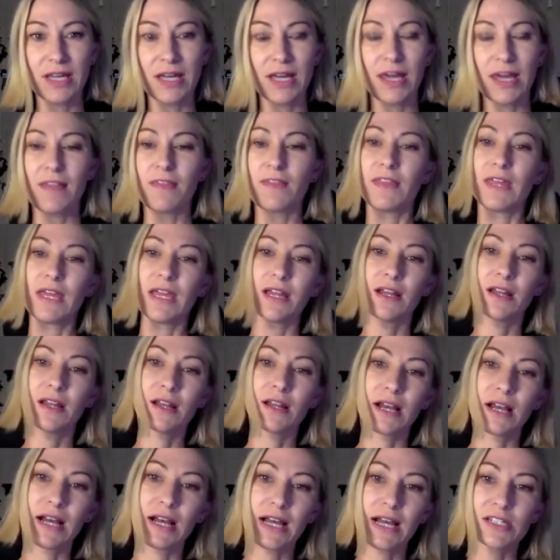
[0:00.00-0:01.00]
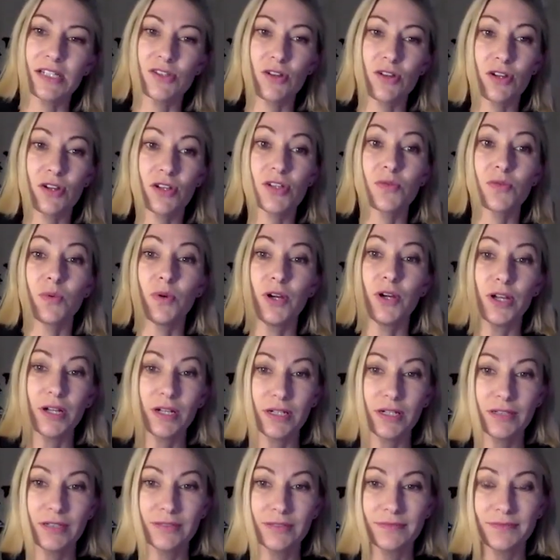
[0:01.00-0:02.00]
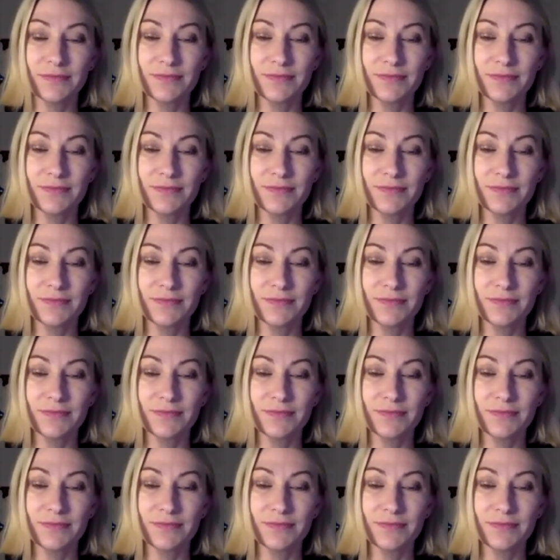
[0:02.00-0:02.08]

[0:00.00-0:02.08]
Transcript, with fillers: and then I started to work